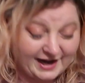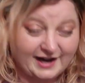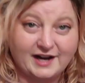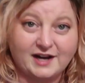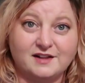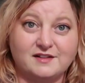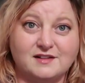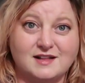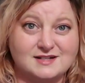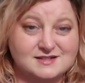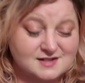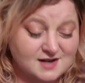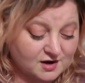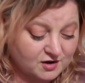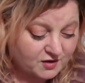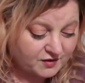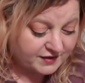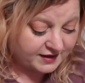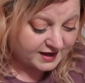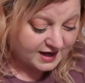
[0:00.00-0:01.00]
And that's
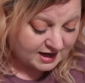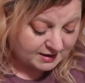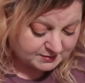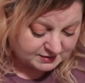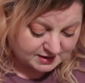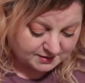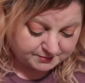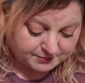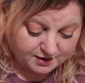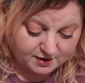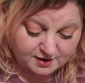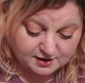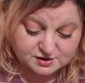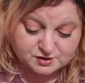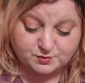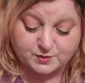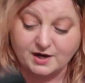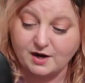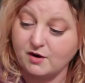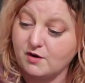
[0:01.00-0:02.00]
not all that came in that
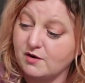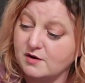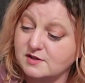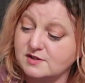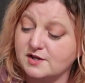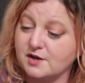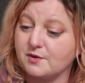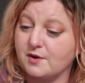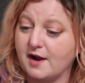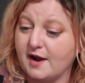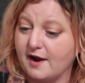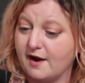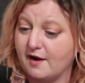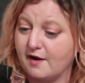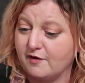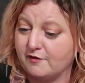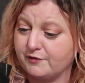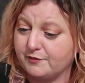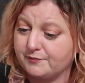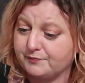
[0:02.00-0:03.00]
box. We also
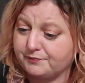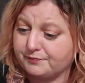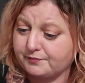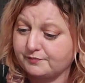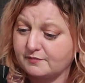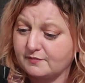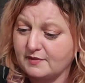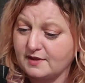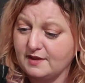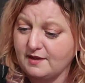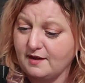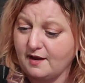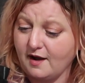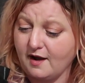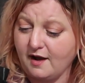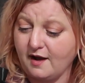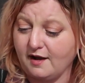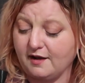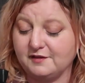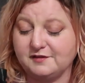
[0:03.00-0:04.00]
have,
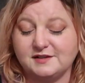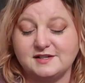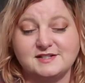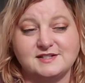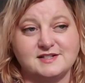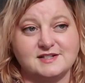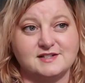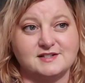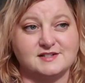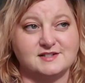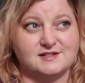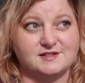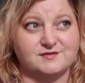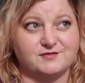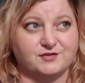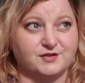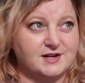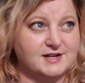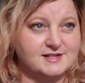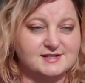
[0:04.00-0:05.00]
uh, this is
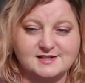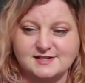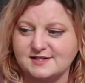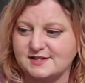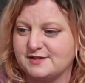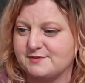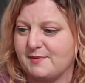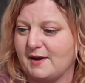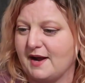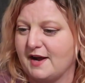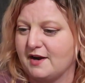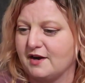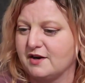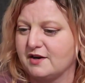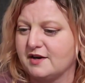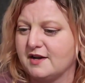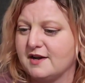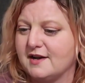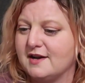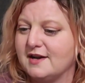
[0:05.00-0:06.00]
Friends
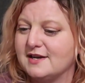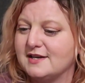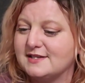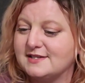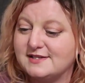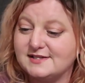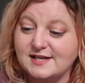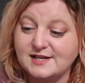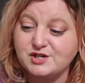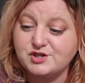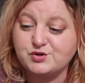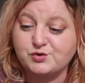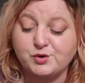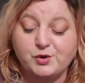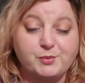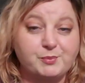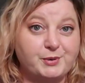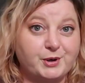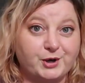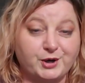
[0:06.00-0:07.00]
inspired,
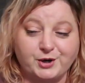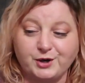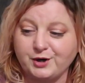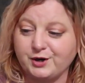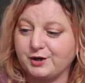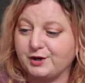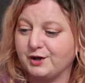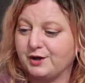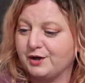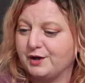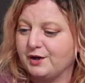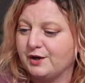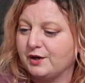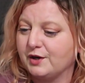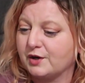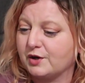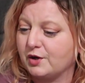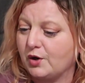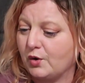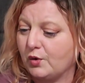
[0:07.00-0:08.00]
Central Perk
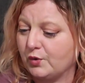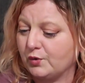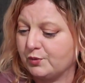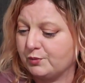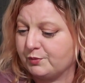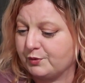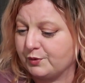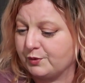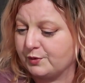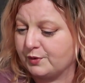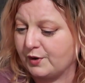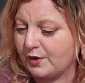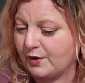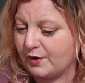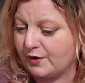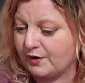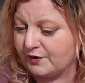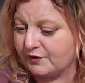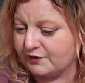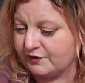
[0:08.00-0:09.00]
cold brew
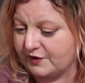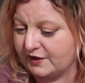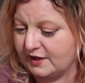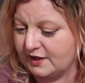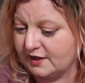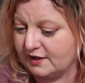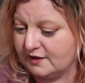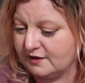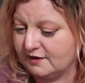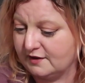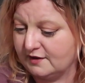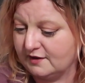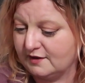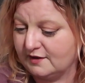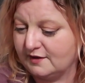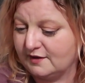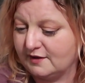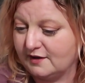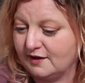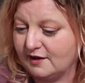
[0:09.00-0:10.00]
coffee.
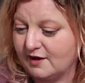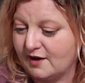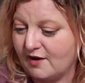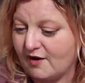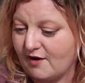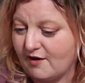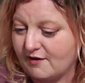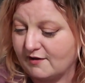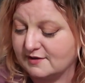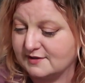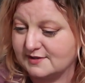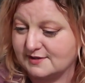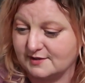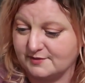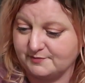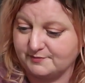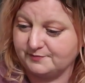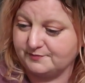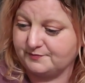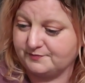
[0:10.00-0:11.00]

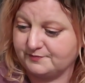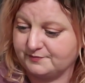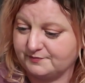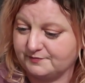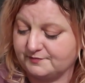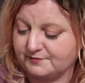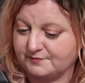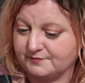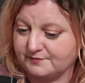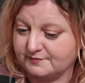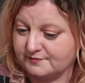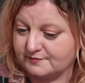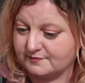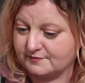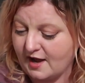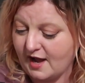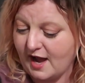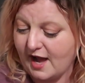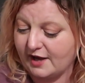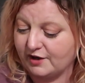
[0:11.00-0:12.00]
Awesome.
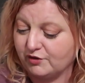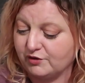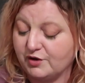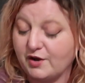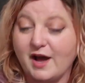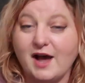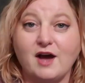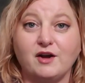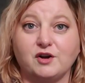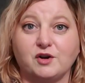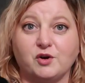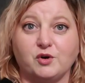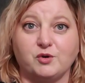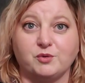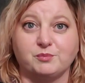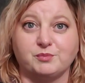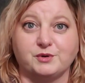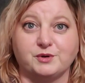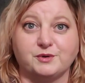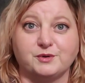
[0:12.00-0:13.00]
I don't know how to
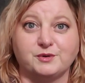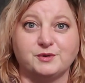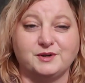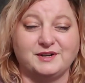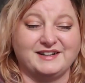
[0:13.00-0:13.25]
cold brew.